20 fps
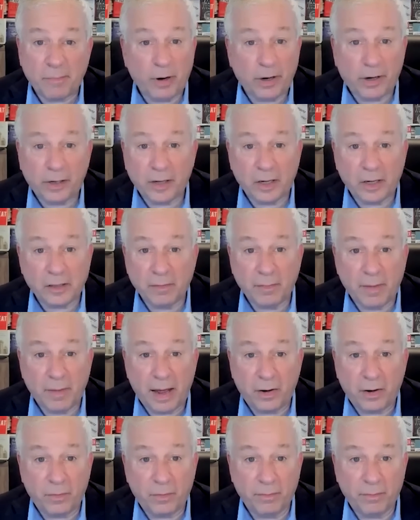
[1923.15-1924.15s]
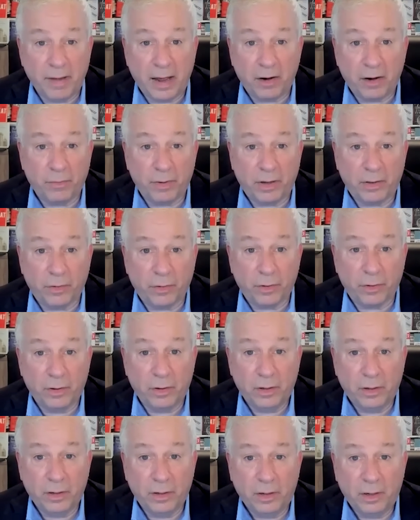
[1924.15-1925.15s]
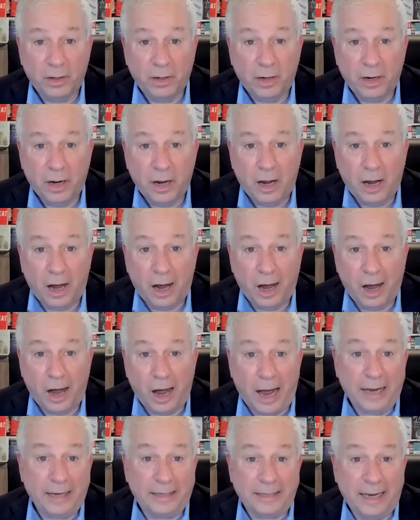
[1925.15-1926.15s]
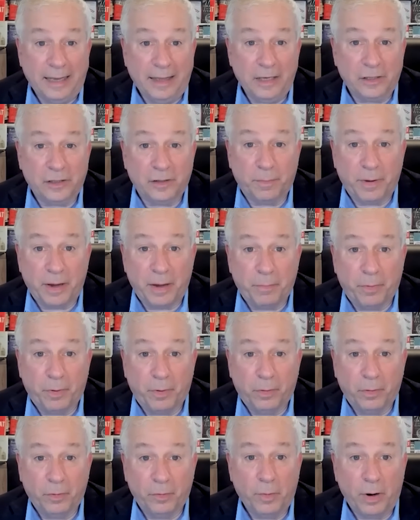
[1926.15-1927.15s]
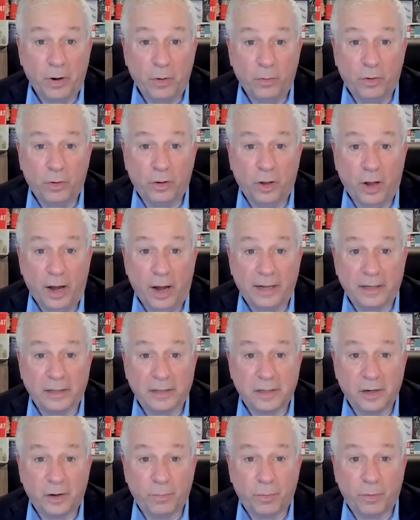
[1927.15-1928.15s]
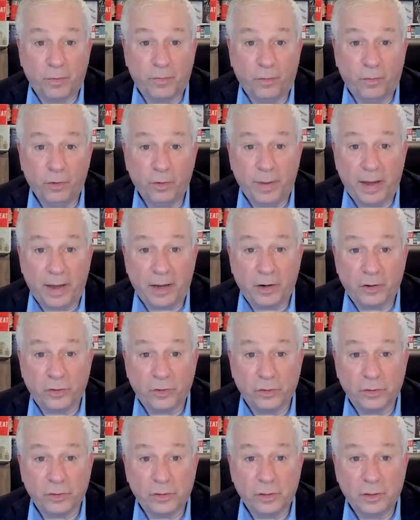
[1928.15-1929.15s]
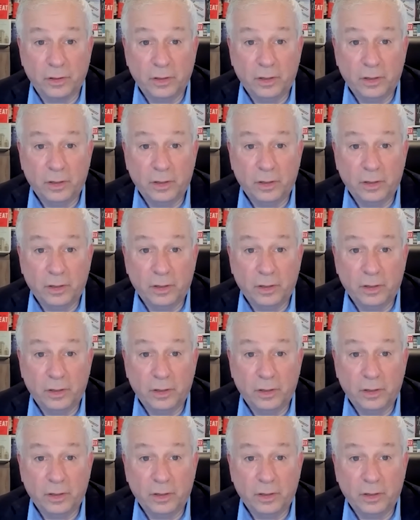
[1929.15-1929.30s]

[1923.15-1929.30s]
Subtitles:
market doesn't matter either. I say this to people, my own clients, they're portfolio managers.